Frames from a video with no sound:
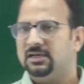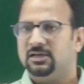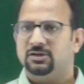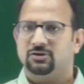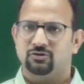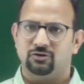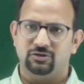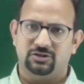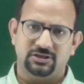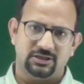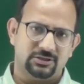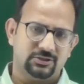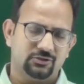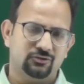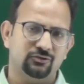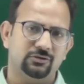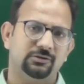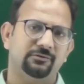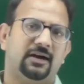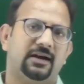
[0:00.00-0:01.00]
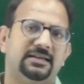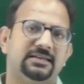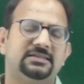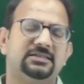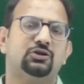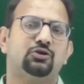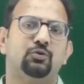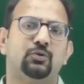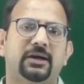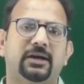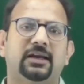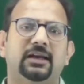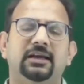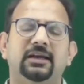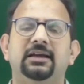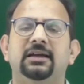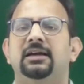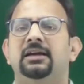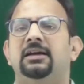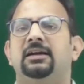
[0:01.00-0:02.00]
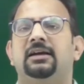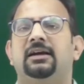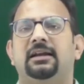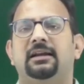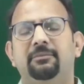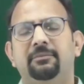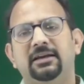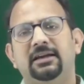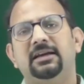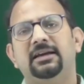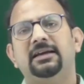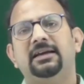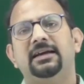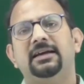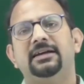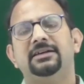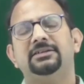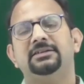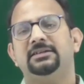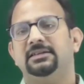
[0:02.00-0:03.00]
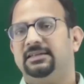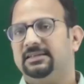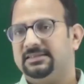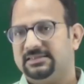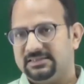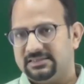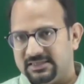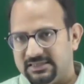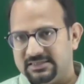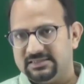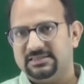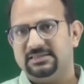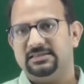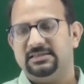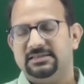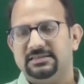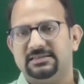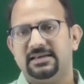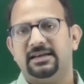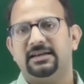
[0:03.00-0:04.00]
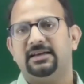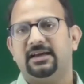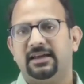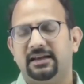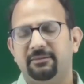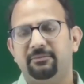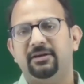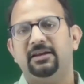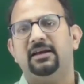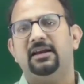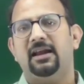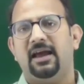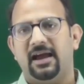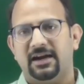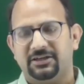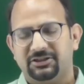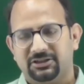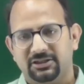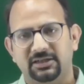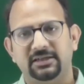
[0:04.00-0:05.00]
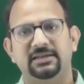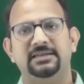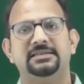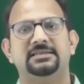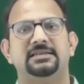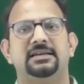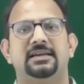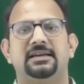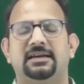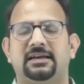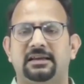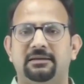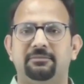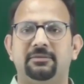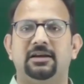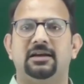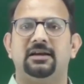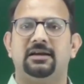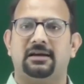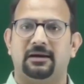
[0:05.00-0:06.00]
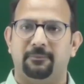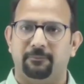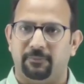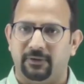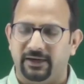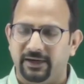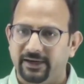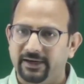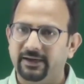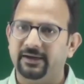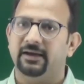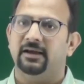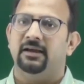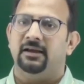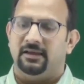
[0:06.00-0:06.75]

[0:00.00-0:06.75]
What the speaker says: So just to revise quickly, criminal case is a criminal action, is in a criminal complaint